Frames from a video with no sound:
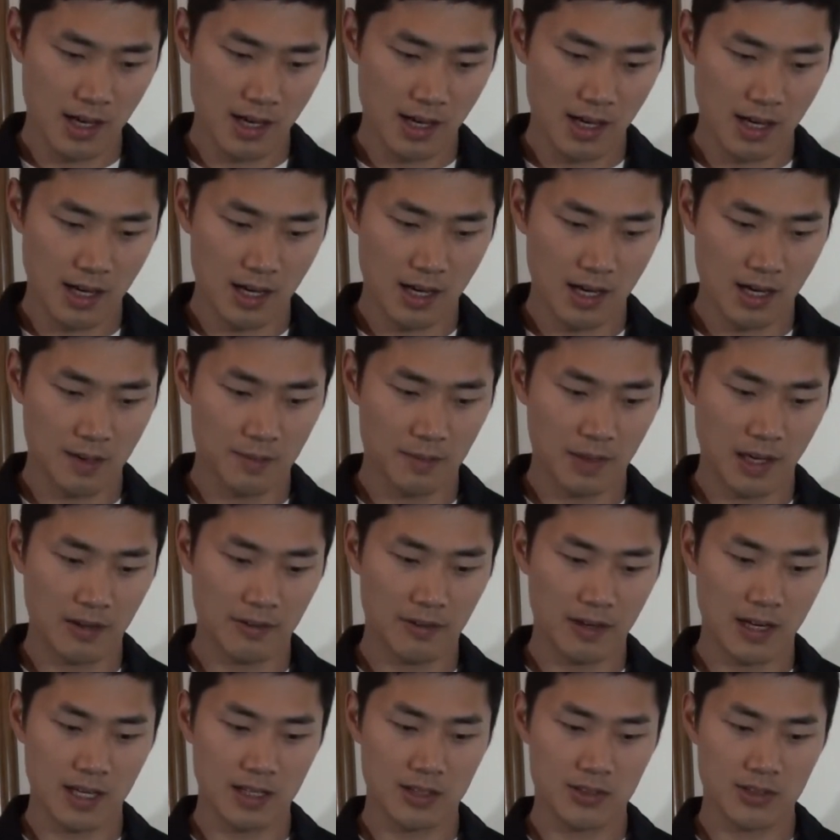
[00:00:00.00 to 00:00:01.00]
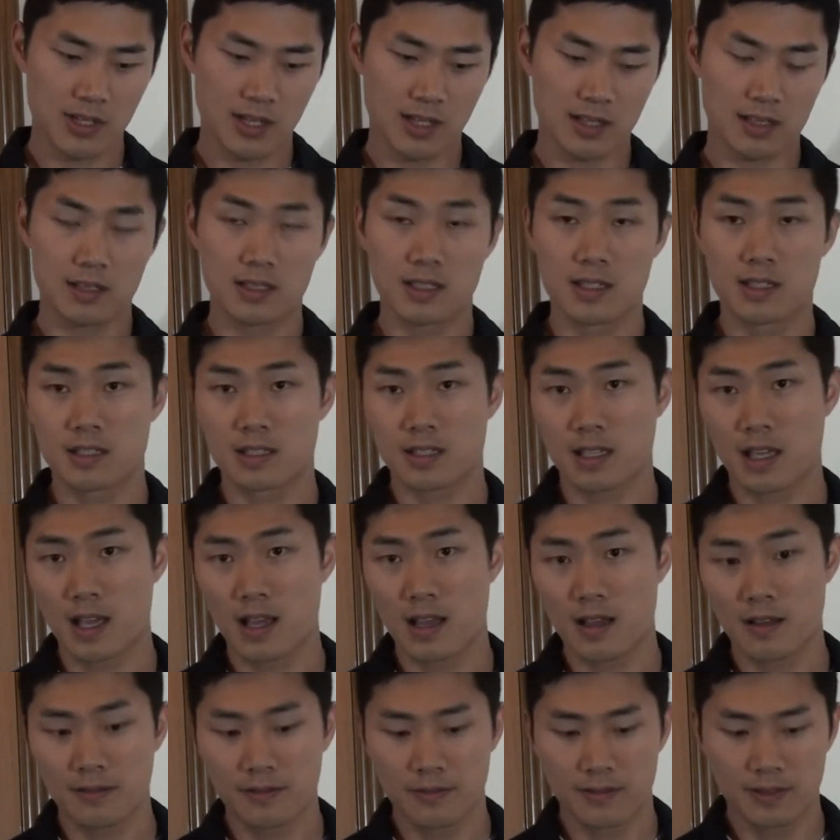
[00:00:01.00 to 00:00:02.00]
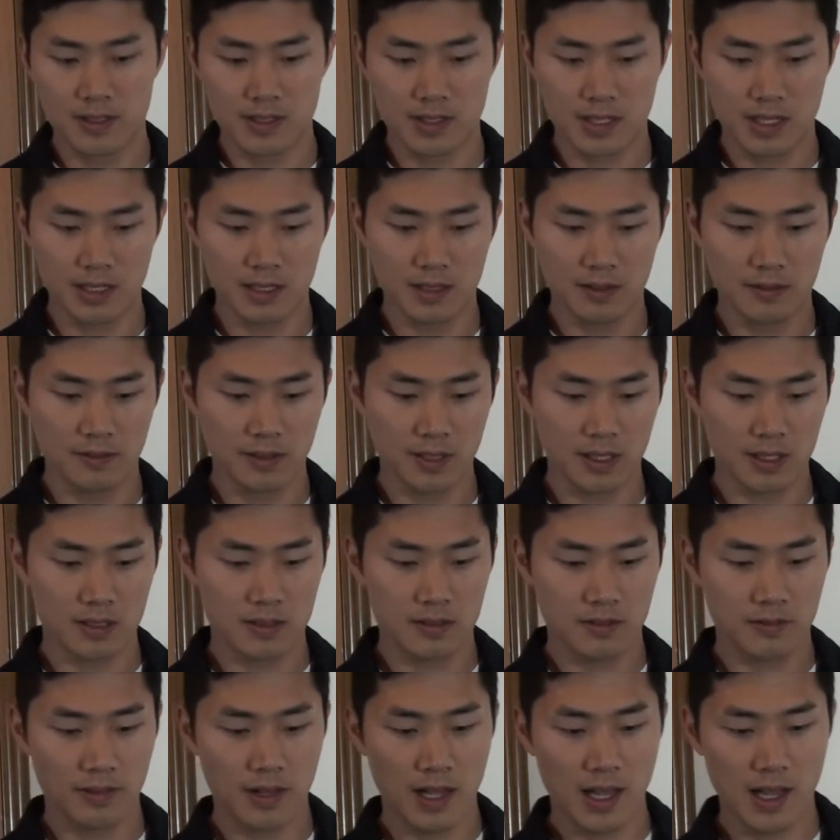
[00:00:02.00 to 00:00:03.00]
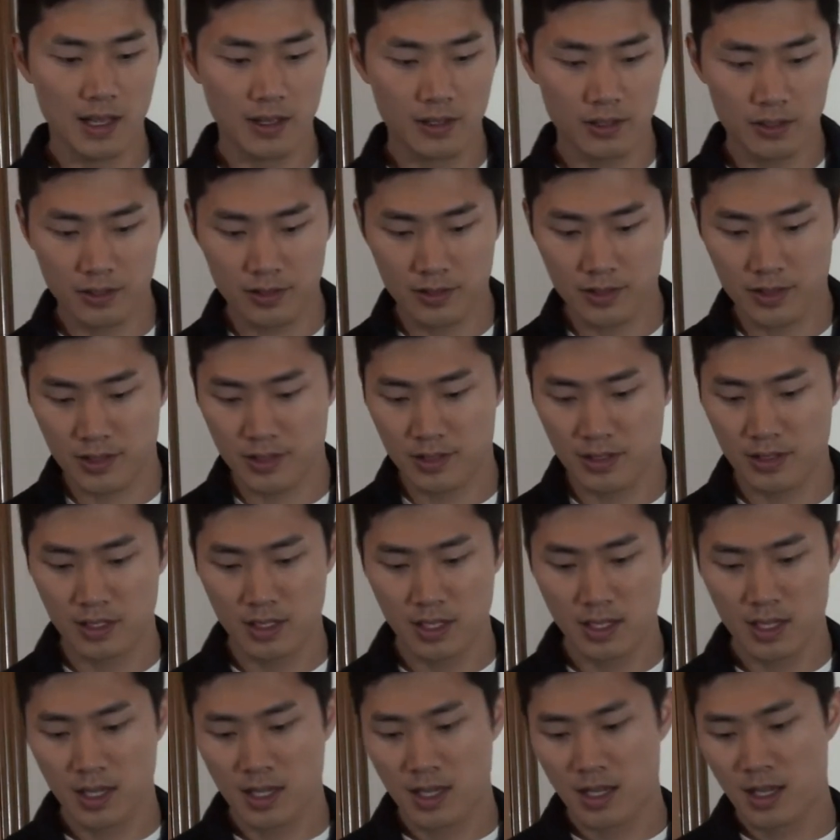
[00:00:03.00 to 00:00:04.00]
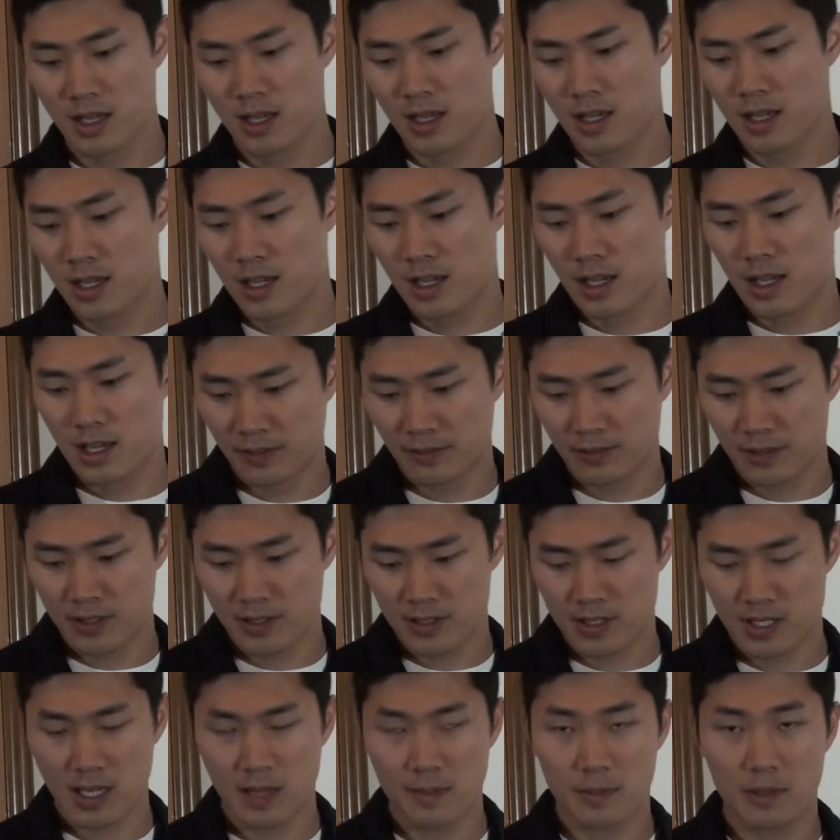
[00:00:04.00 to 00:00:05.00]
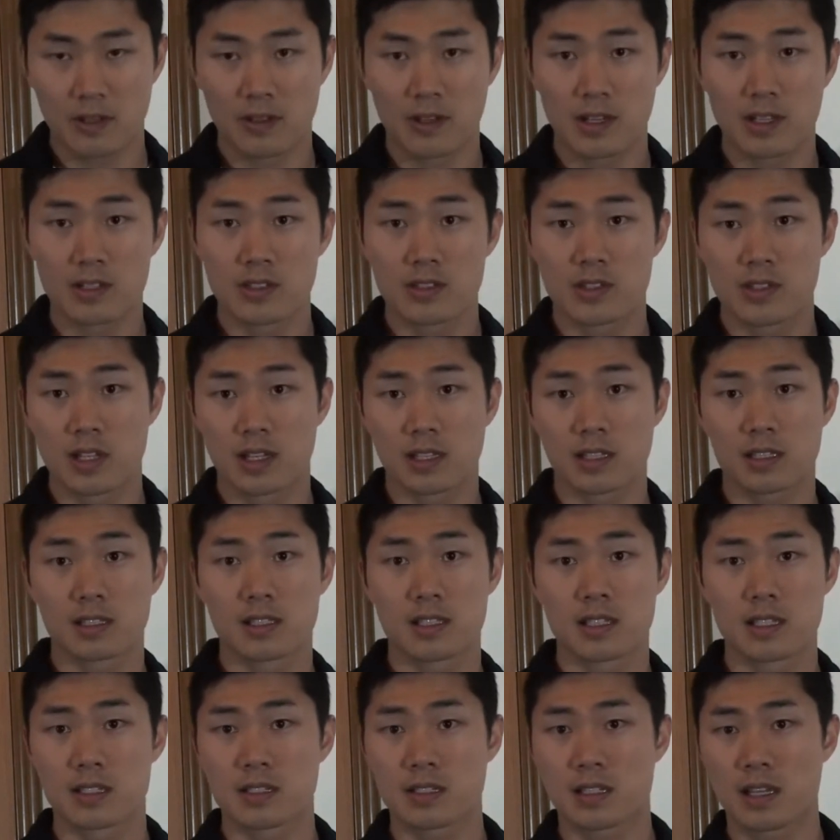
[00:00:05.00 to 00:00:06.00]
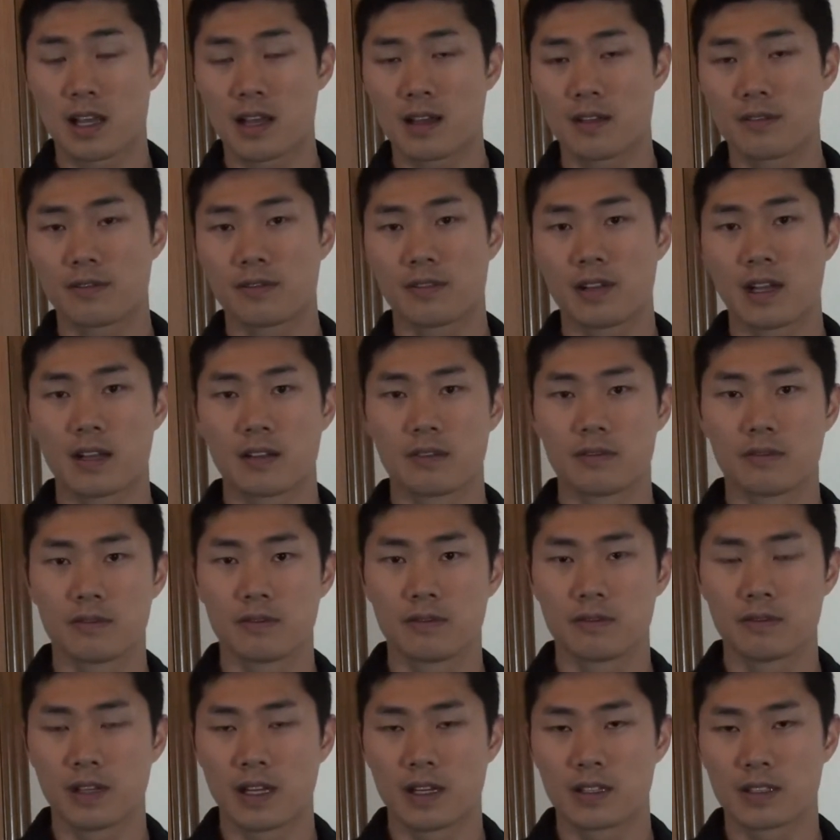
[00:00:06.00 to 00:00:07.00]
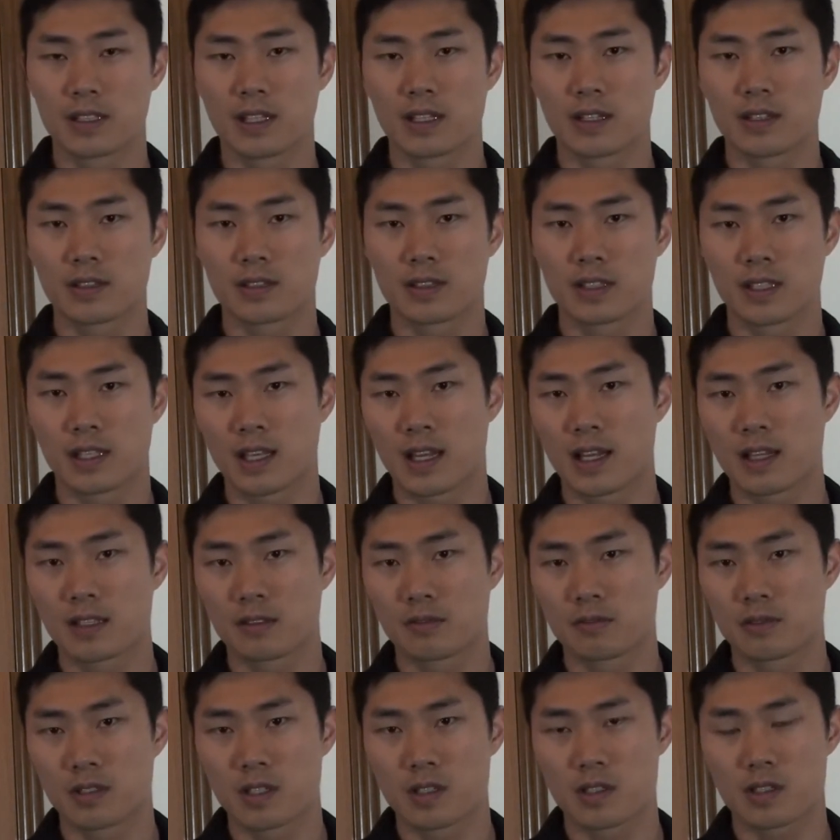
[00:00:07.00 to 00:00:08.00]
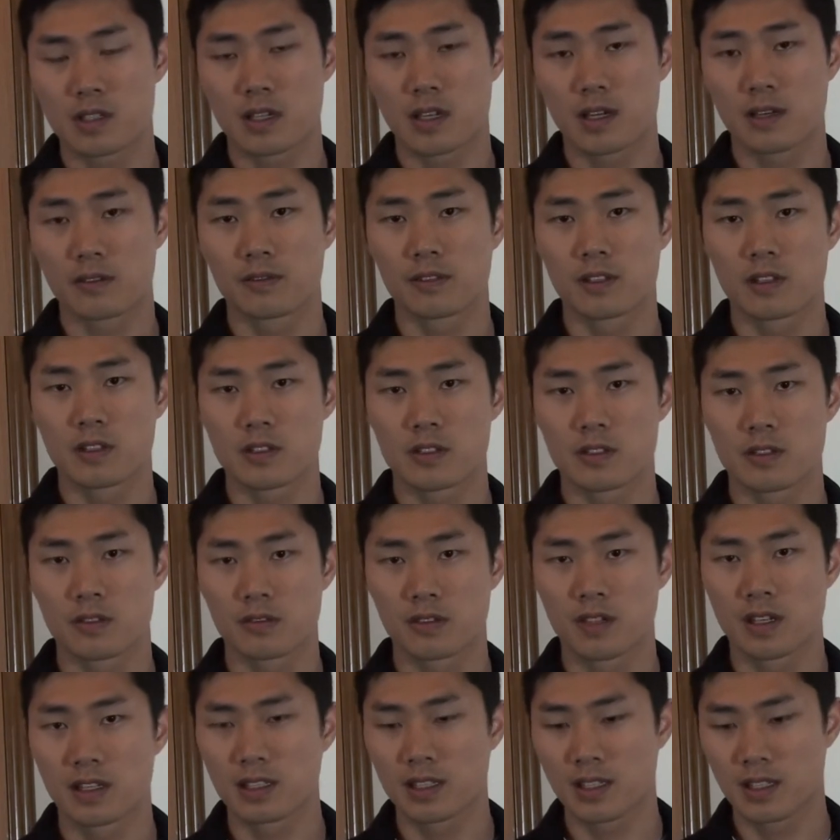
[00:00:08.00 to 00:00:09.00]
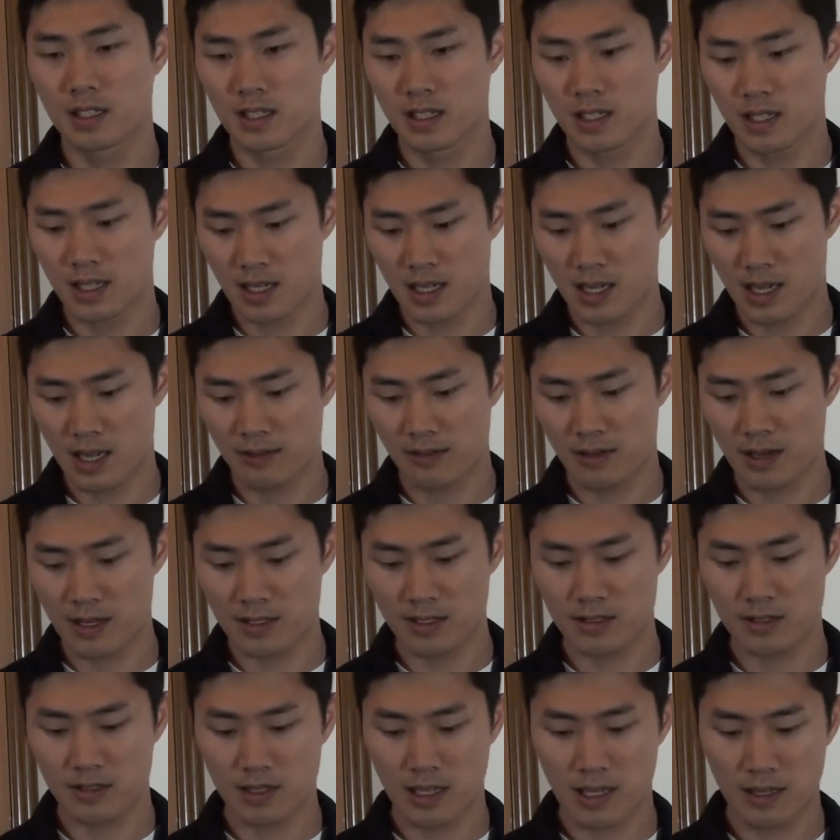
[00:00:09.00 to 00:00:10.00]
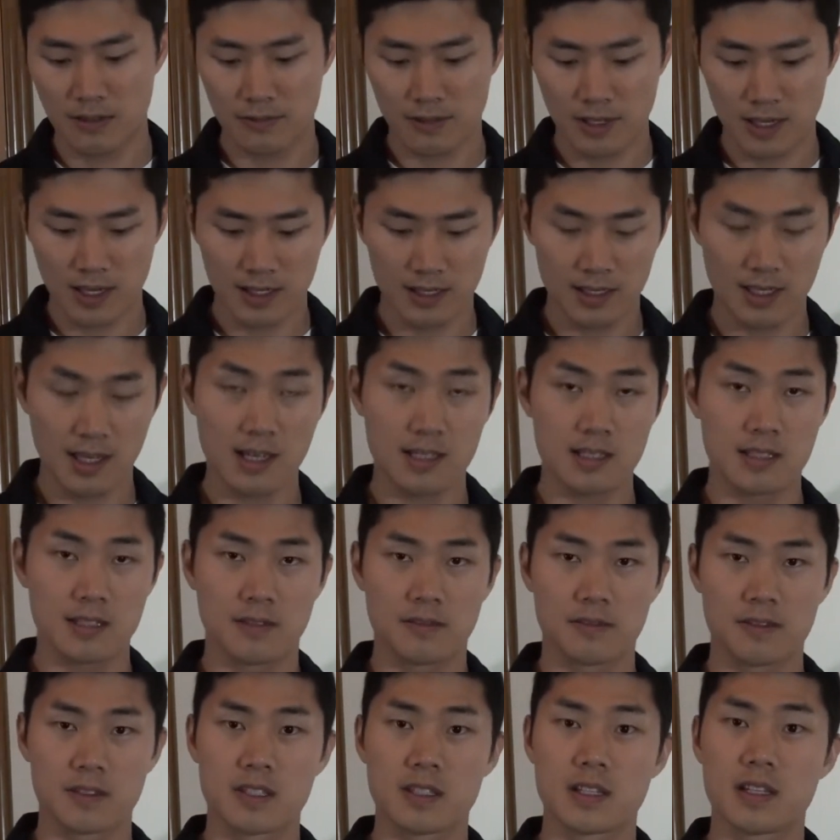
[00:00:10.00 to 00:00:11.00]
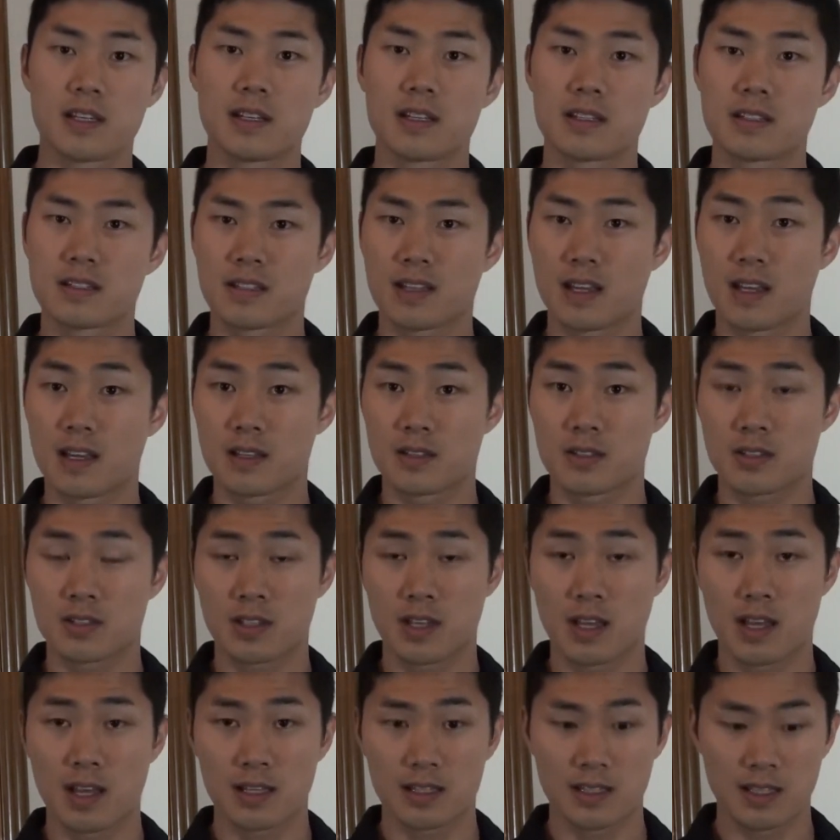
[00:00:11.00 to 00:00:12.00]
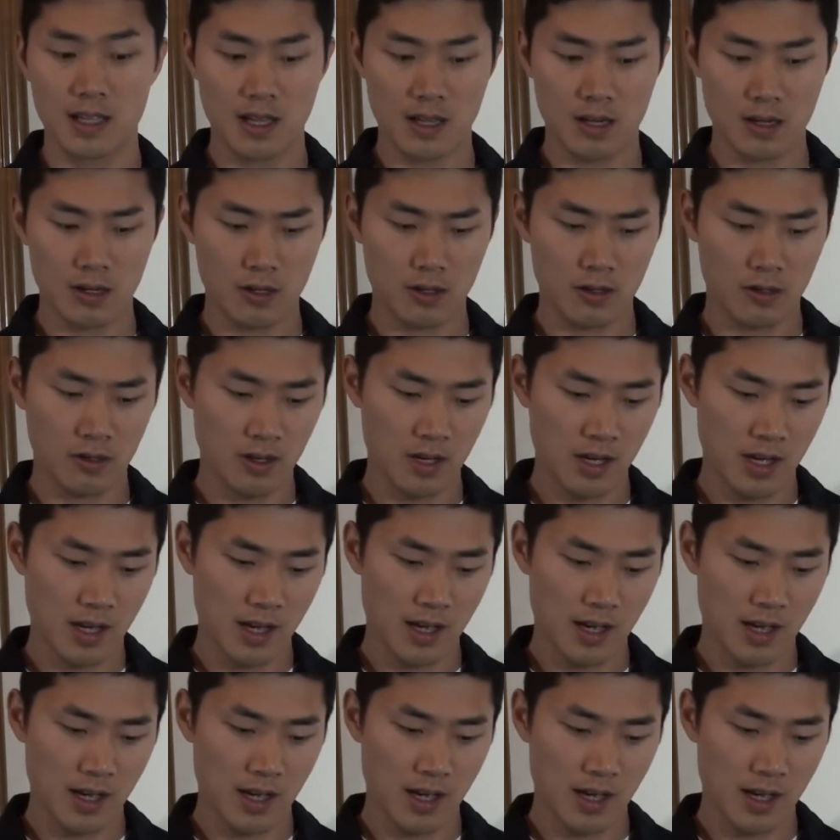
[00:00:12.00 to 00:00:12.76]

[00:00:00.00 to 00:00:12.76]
I ran chkdsk. It said it fixed files. The first time I ran chkdsk, I found out that I had to restart first to run it. I ran sfc/scannow.